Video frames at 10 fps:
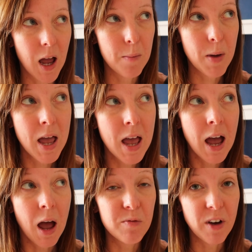I'm
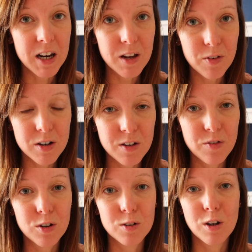finding it very
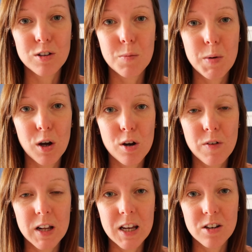difficult not to be
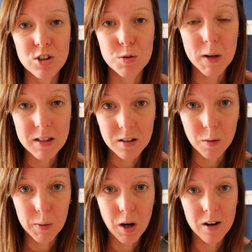overly
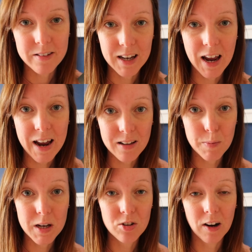judgmental because it has
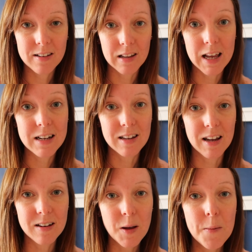been
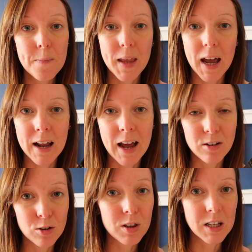translated. And I
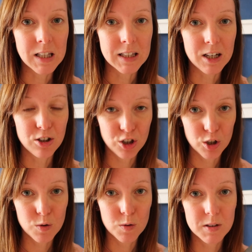do think that that
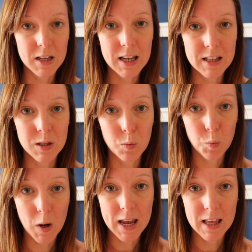shows in the
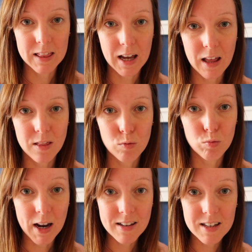way that the
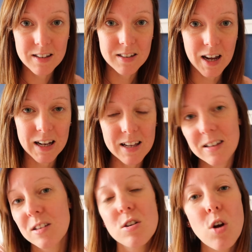writing style
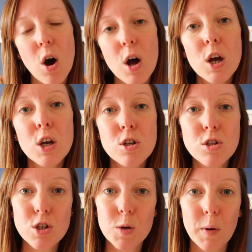is. It's not
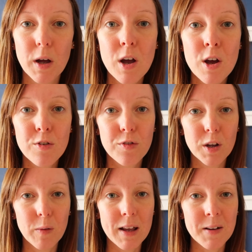super
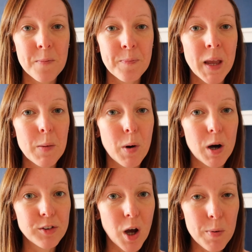fluid. But
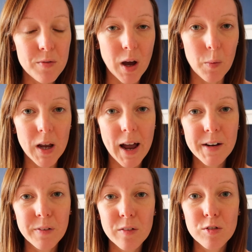on top of that, we
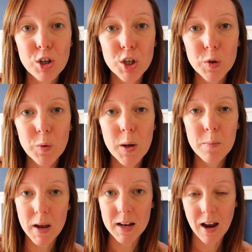kind of have two
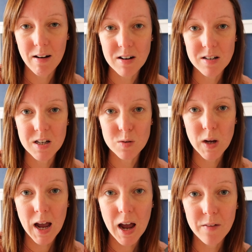main characters. We
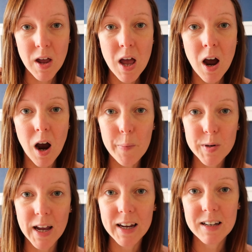have our
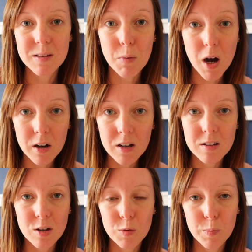protagonist,
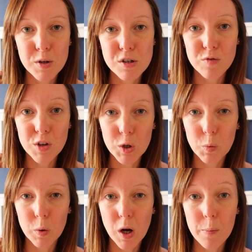Marcus, whose point of view
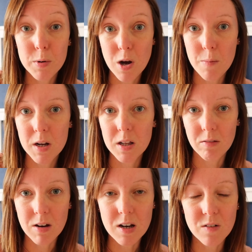we are predominantly
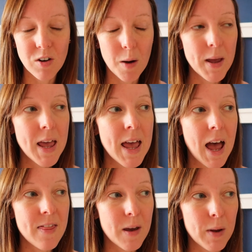reading from.
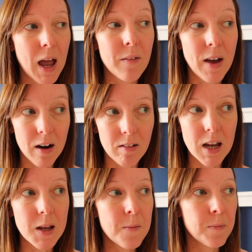And then we have Harry